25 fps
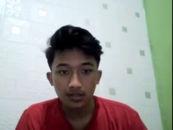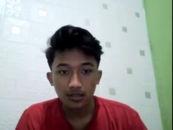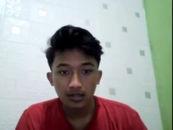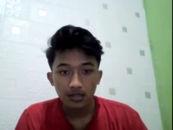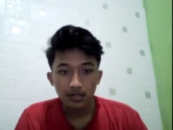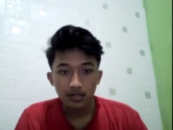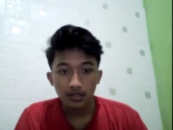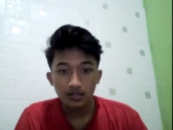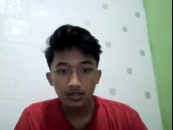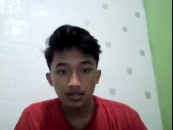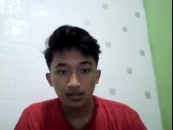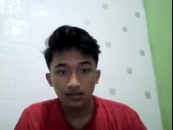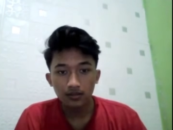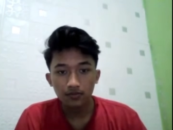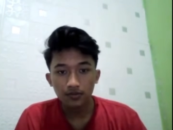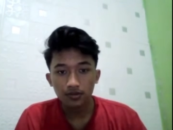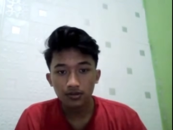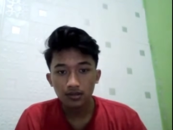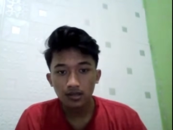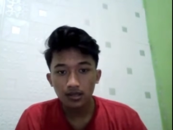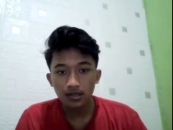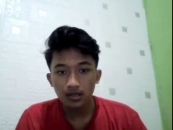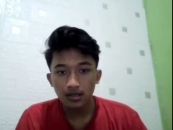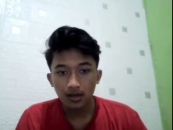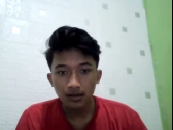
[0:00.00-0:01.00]
This
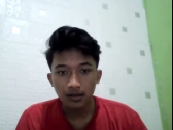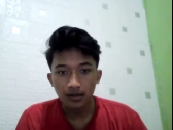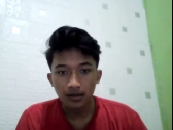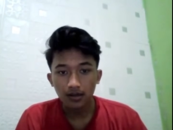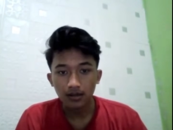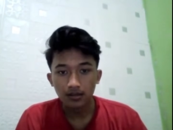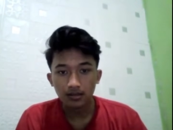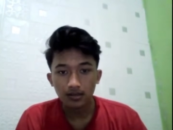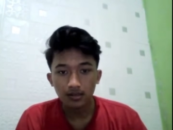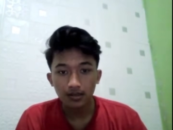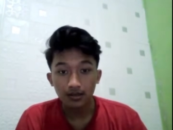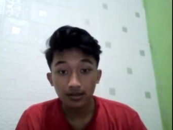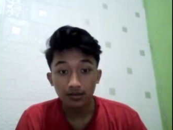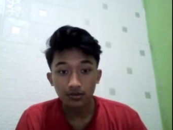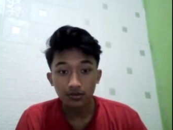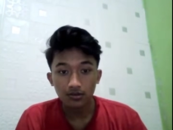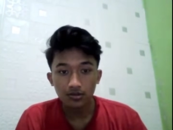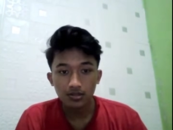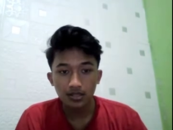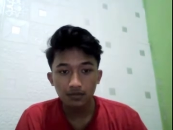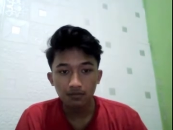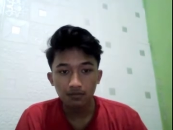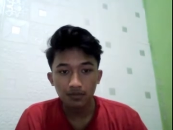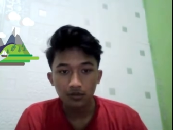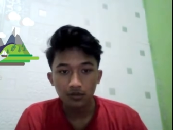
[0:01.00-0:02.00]
activity highlights the
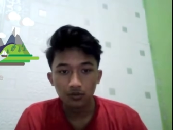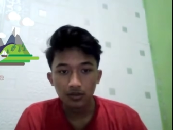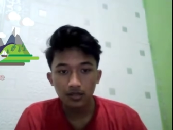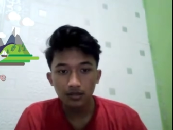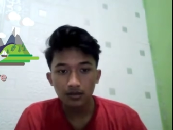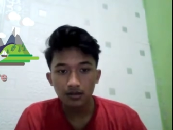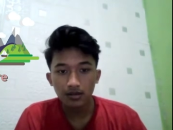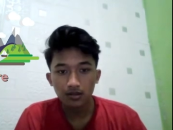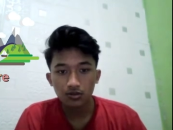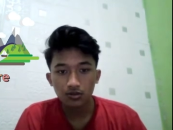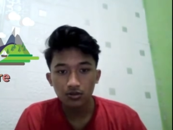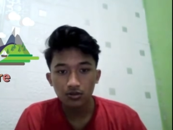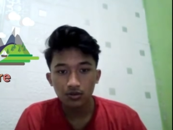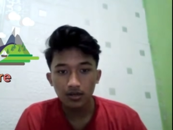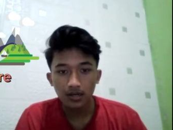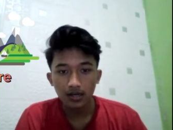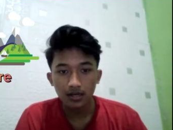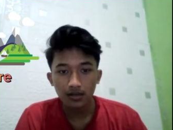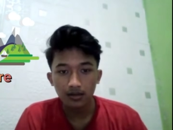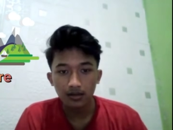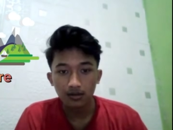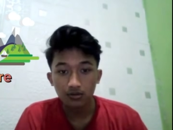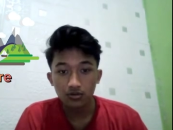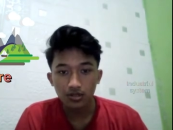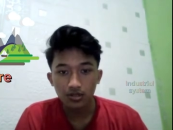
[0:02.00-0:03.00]
relationship between nature
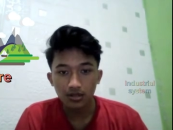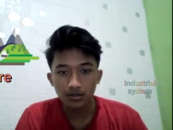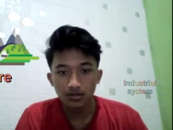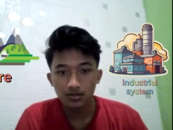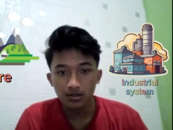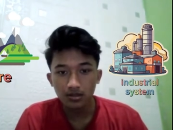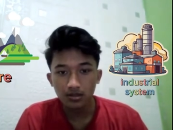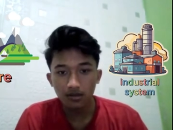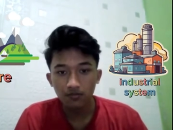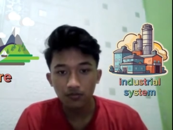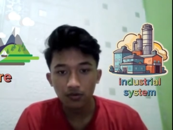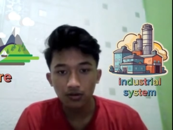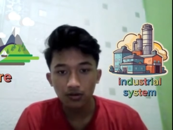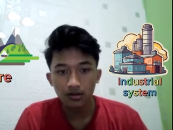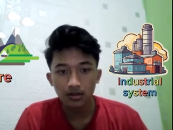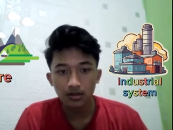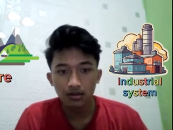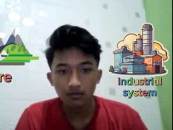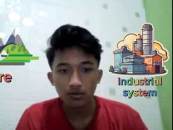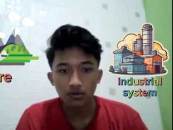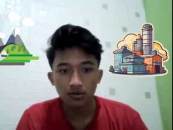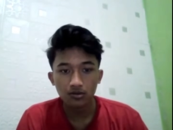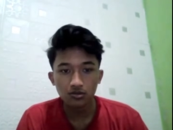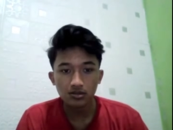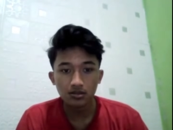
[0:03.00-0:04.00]
and industrial system for a
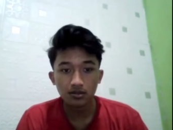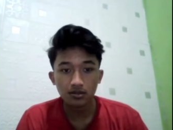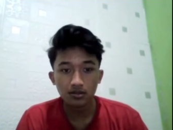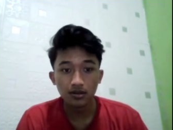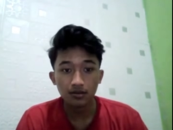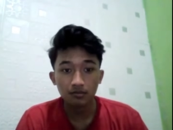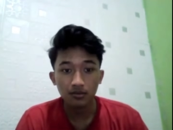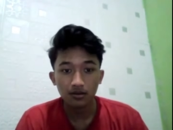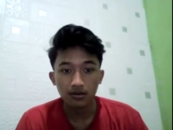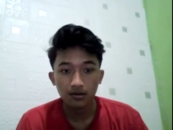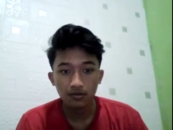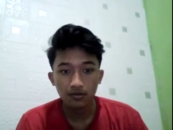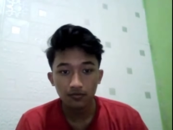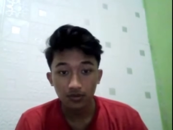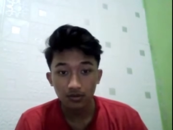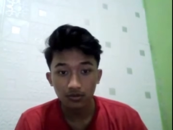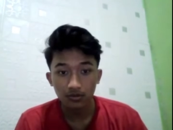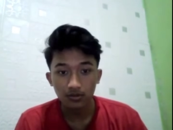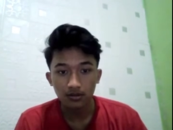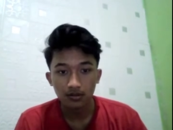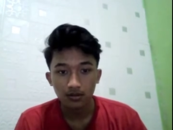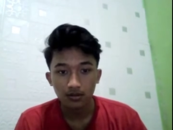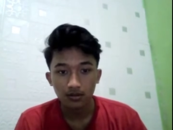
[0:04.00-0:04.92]
more sustainable future.